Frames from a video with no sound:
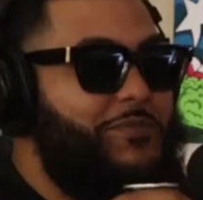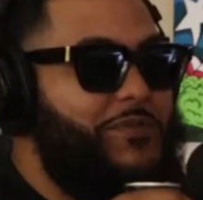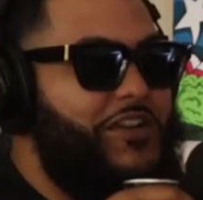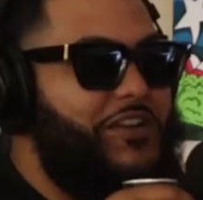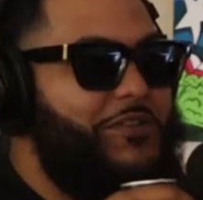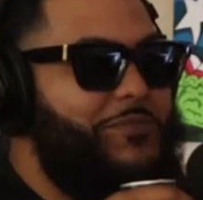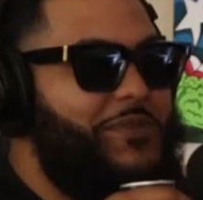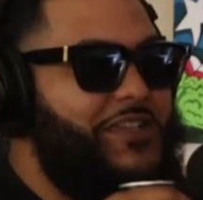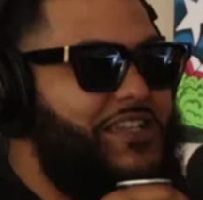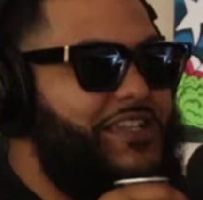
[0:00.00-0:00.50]

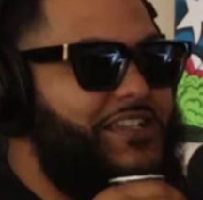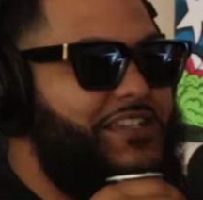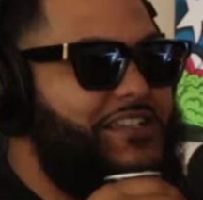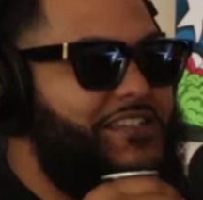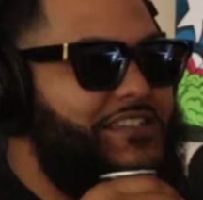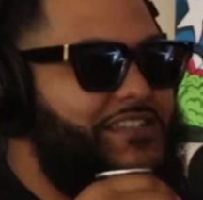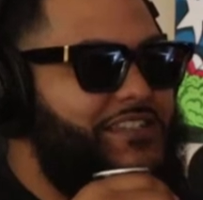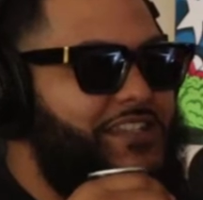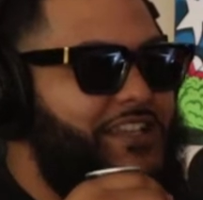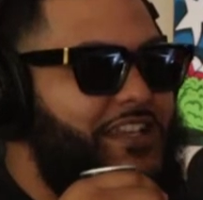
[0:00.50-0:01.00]
bro,
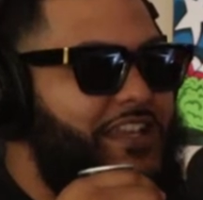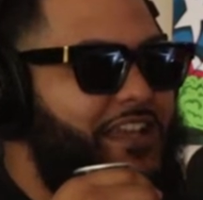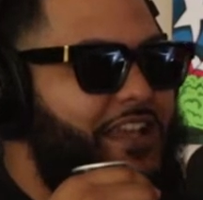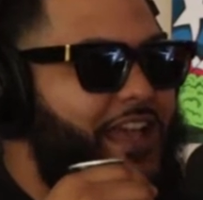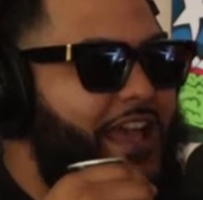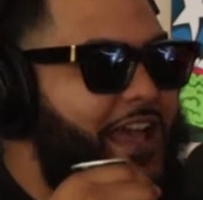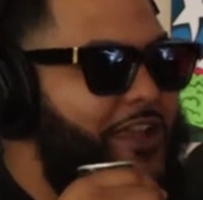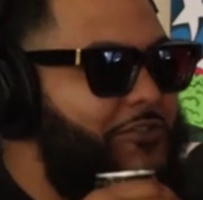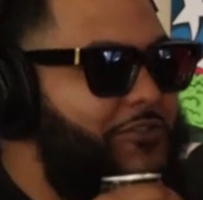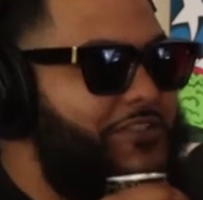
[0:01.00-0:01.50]
because
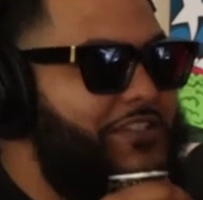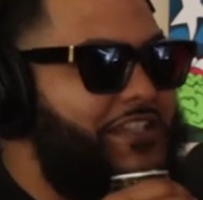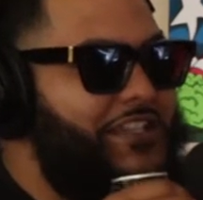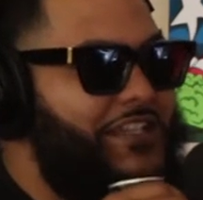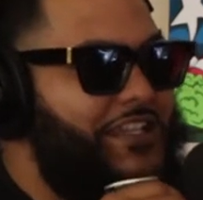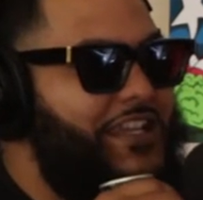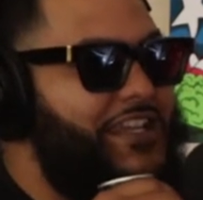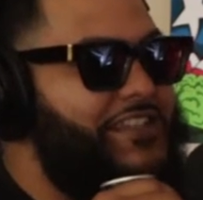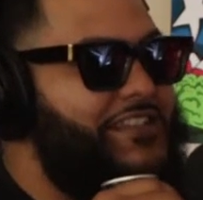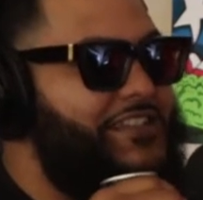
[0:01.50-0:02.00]
yeah. I don't think
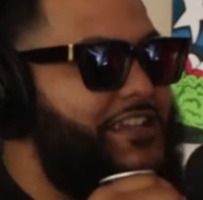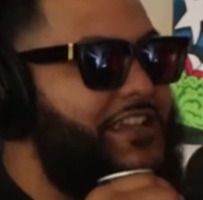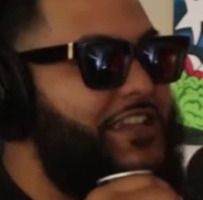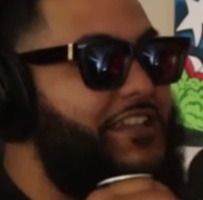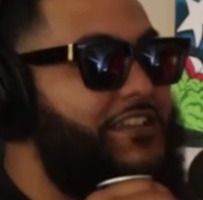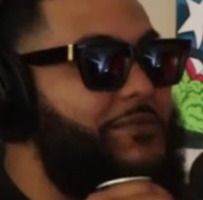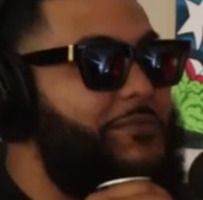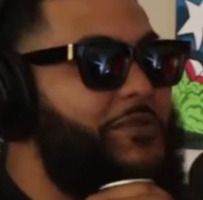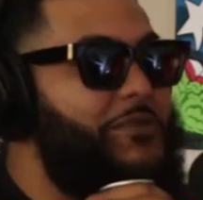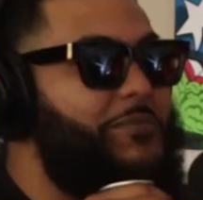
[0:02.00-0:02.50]
he has the
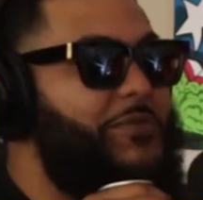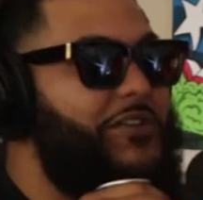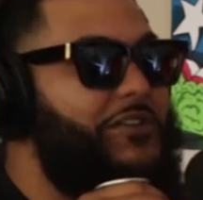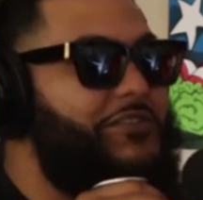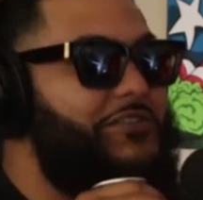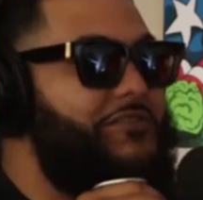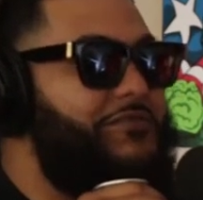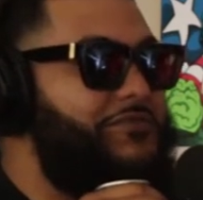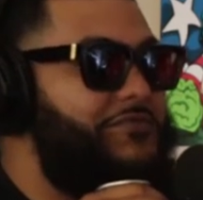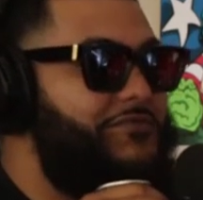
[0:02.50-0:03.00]
head to be bald.